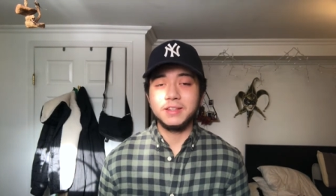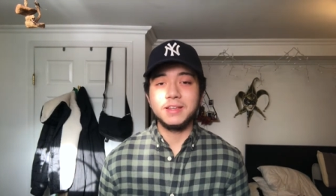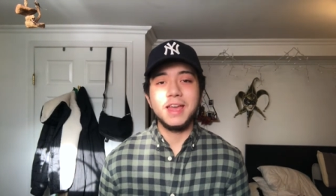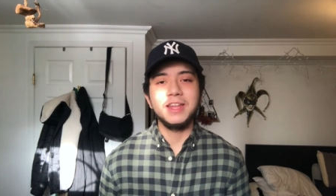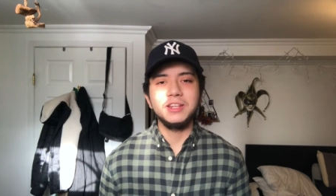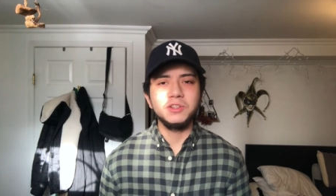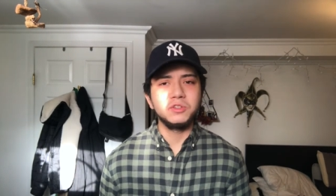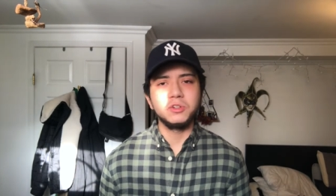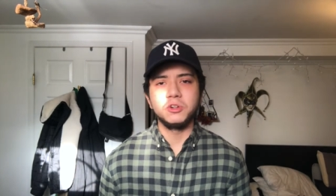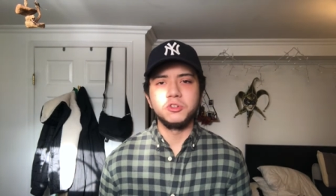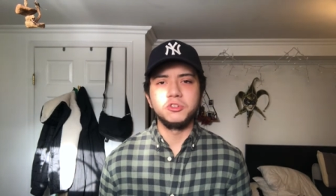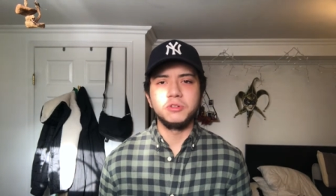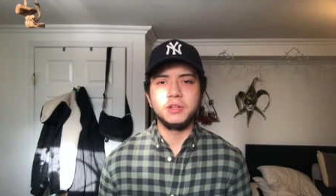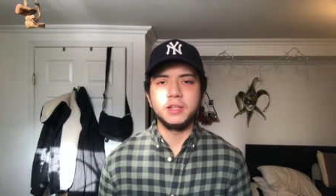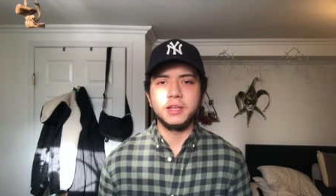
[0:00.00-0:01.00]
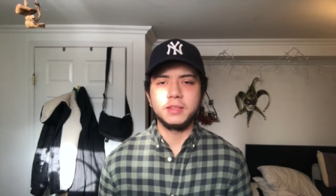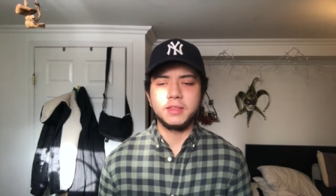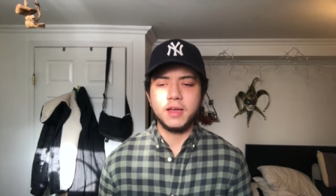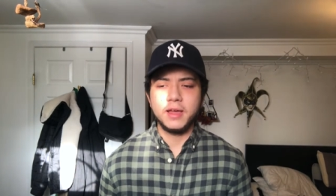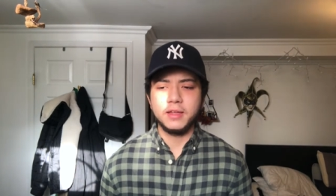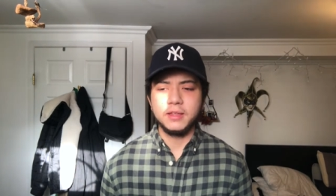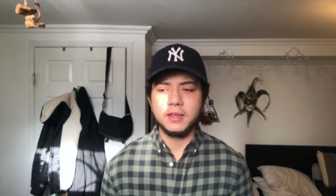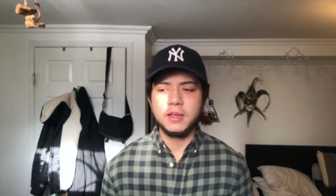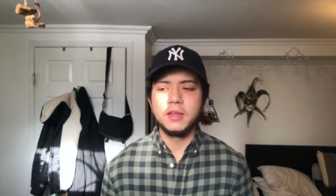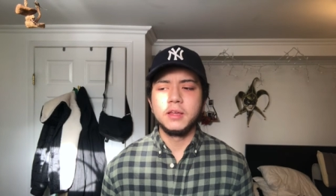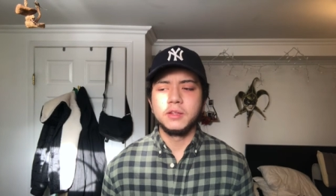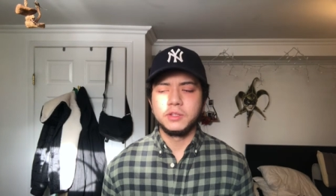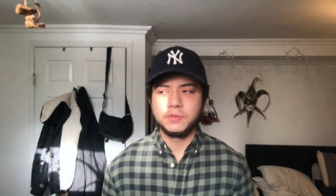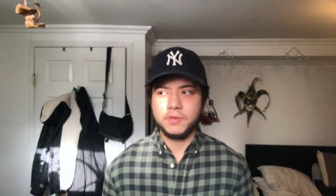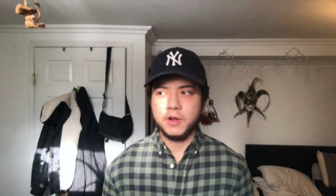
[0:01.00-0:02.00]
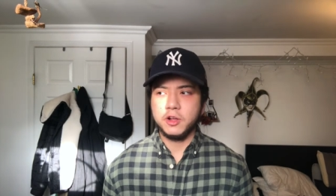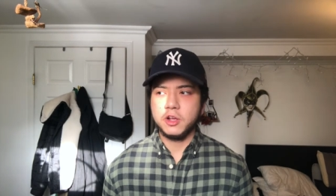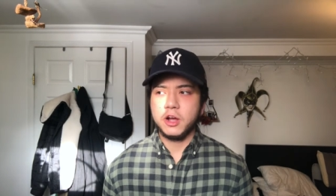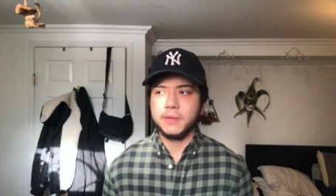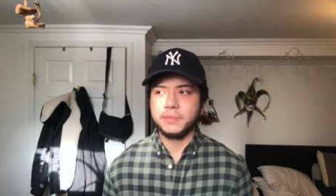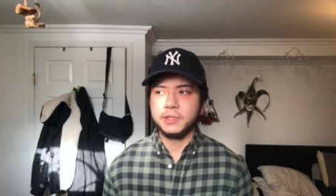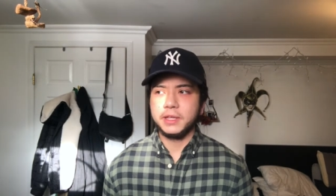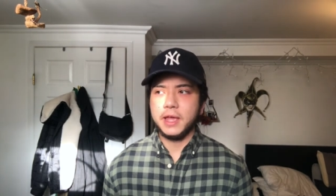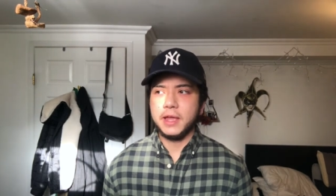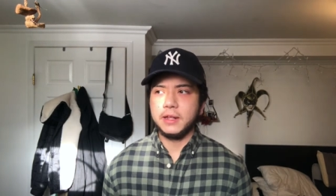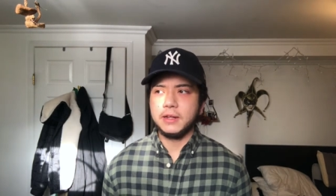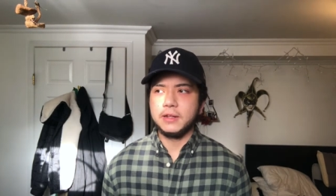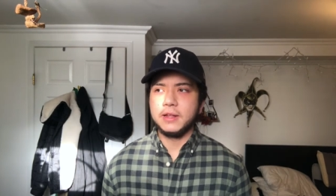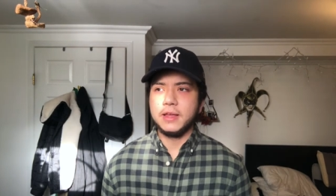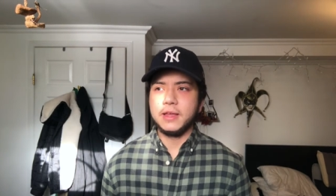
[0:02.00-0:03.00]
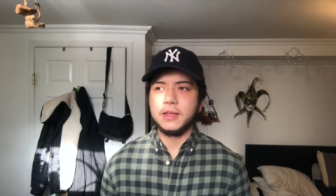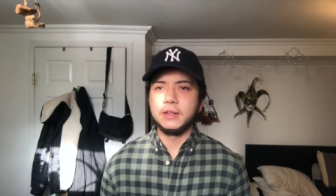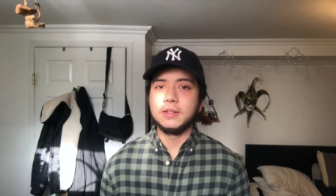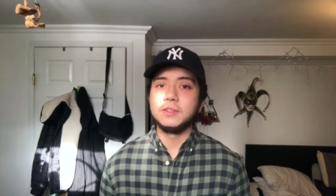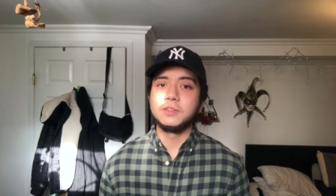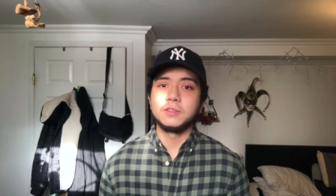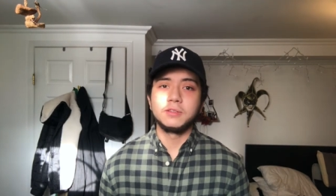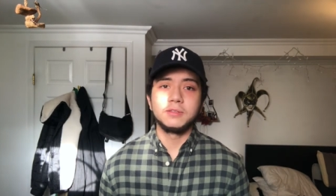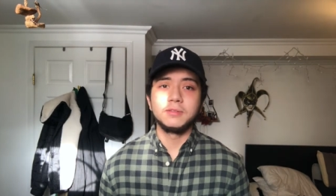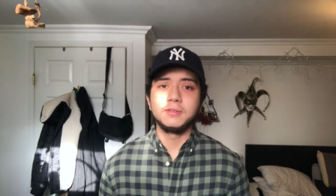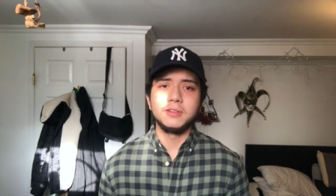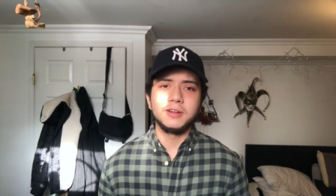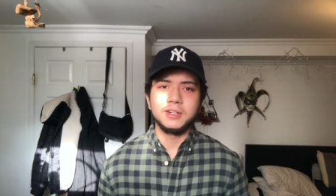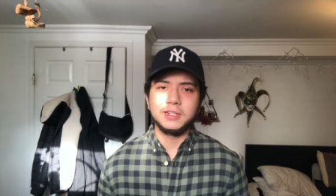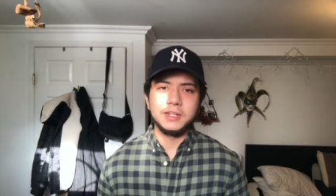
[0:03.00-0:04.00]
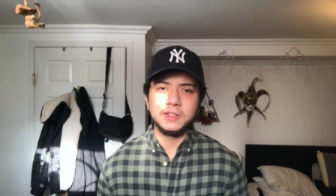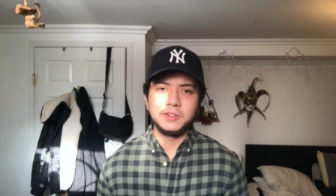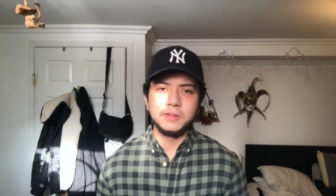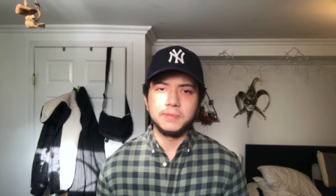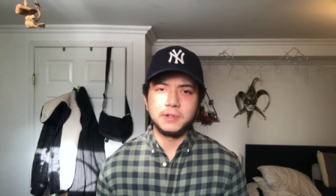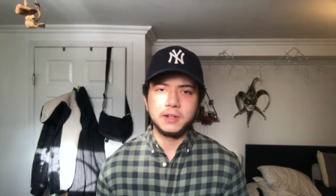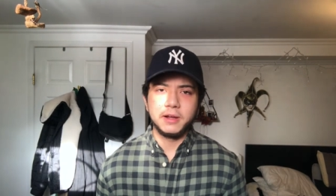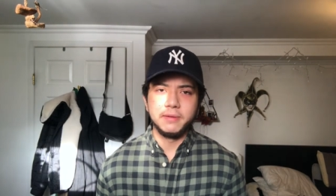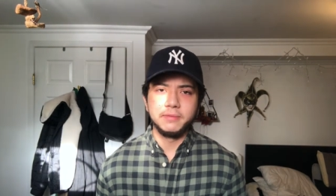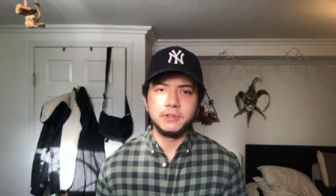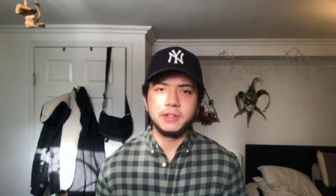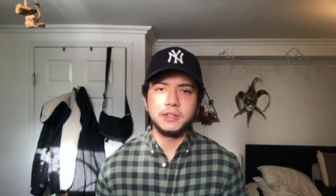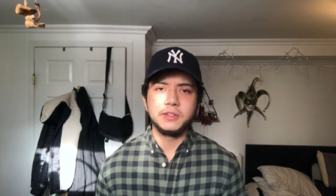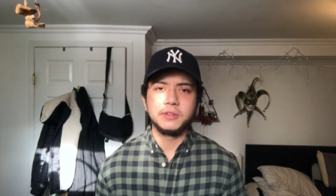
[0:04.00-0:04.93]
Any surgery like that, it's very complicated and it's not an easy recovery.